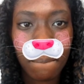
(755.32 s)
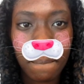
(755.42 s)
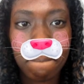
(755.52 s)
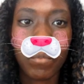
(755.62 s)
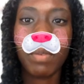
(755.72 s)

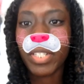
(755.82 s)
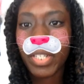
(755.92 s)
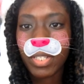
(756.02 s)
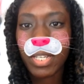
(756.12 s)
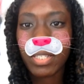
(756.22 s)

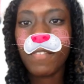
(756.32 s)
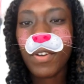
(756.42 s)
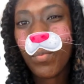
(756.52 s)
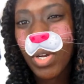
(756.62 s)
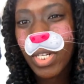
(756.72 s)
If I want
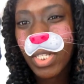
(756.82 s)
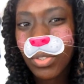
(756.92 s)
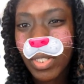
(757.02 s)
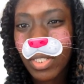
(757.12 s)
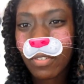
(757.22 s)
to, I can do
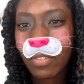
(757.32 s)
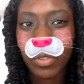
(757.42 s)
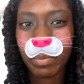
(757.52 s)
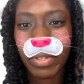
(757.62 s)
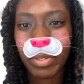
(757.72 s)
a virtual
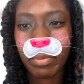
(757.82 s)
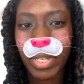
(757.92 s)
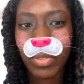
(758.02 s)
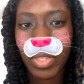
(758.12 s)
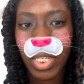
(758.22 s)
background, but I
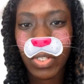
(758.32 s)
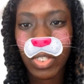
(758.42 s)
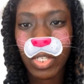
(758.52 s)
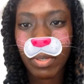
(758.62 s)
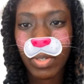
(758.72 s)
think it'll come out
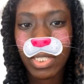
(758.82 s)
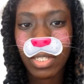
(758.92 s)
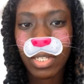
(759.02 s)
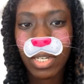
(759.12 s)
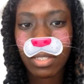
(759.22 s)
really
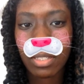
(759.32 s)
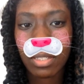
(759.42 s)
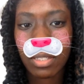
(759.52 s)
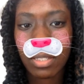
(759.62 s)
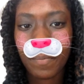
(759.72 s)
nice.
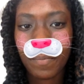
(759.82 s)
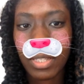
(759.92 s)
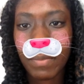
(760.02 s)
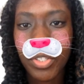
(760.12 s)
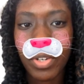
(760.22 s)
Let me try.